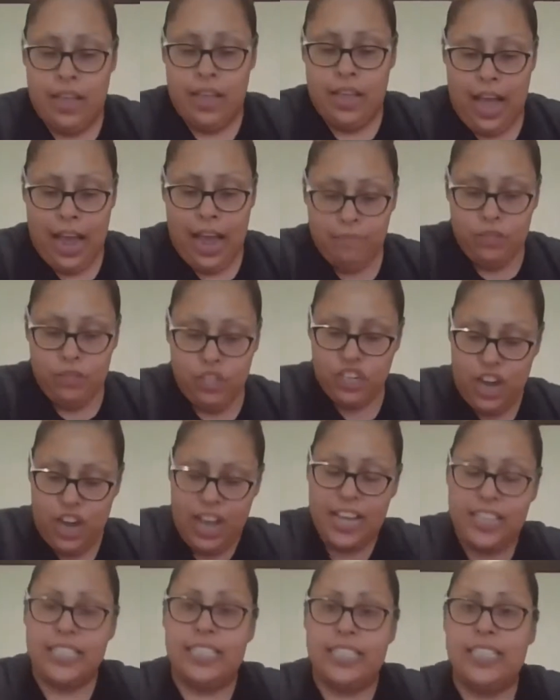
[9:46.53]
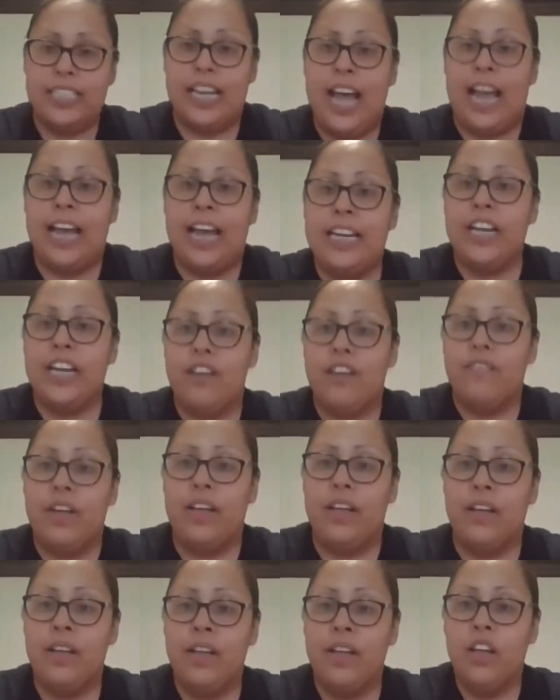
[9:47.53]
I'm just kind of
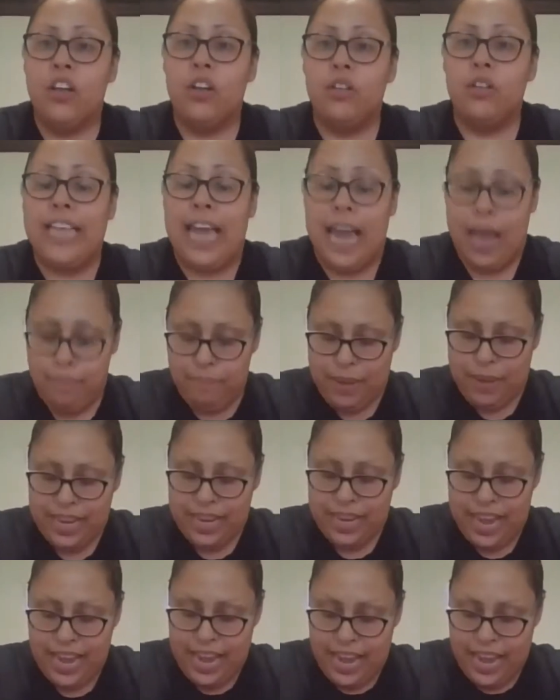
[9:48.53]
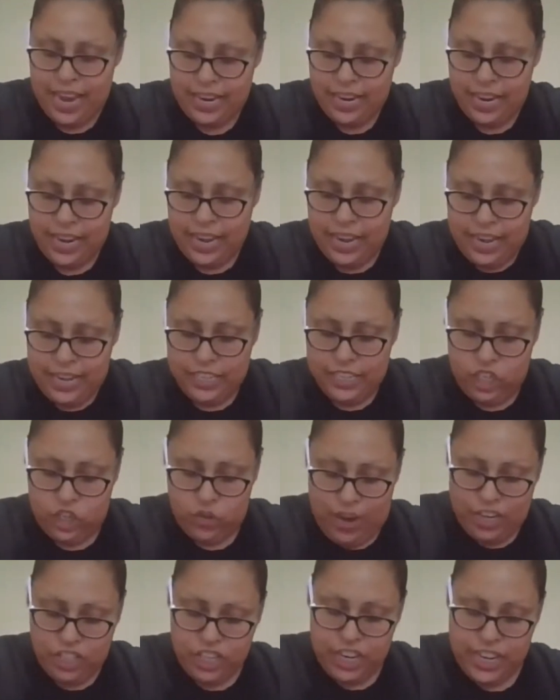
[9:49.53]
tapping it,
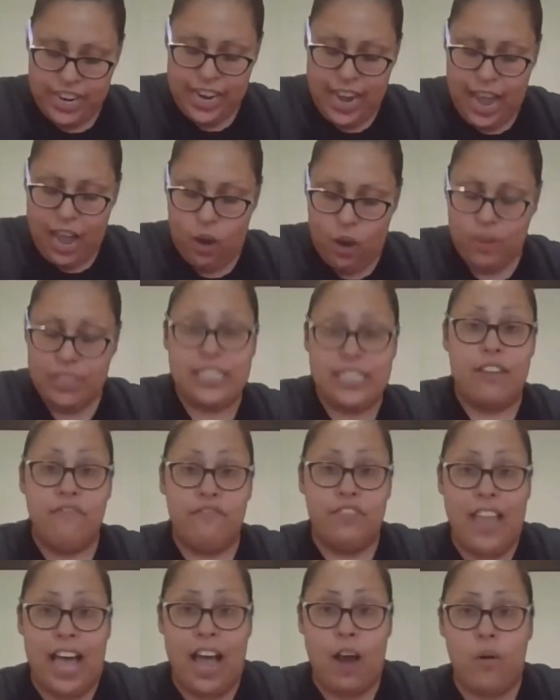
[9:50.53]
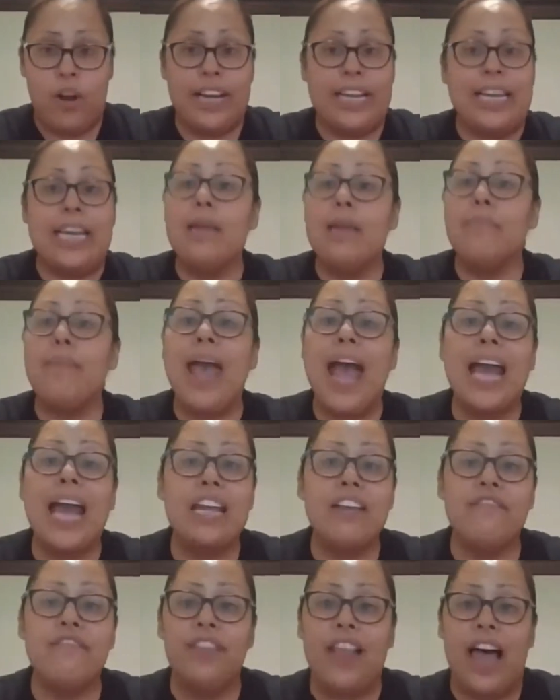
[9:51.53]
stretching it out with some flour. Keep
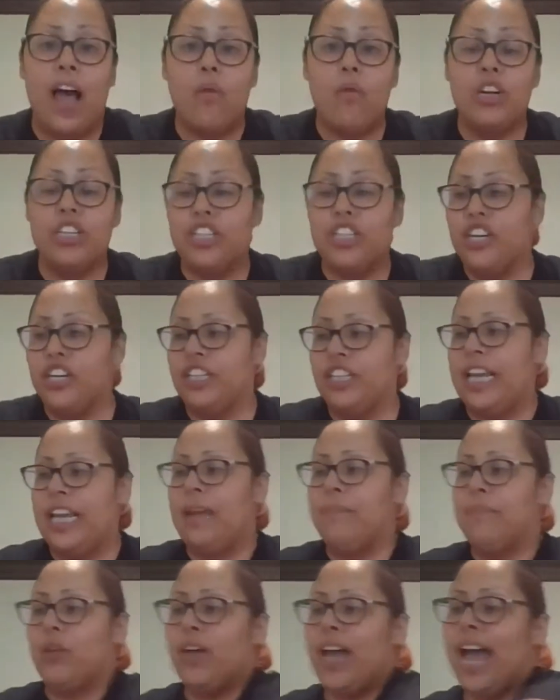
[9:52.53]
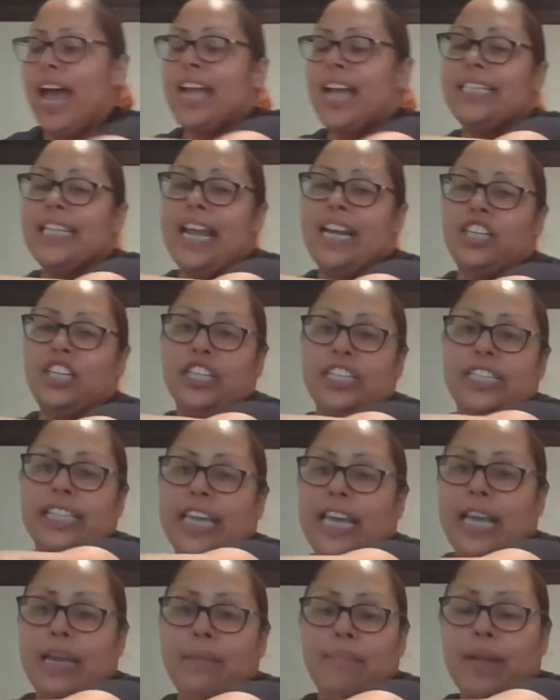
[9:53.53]
adding flour to your table, guys, and just
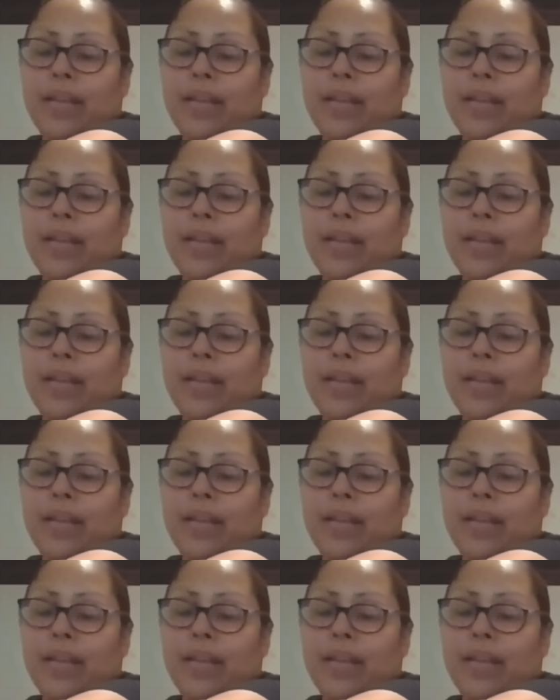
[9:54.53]
keep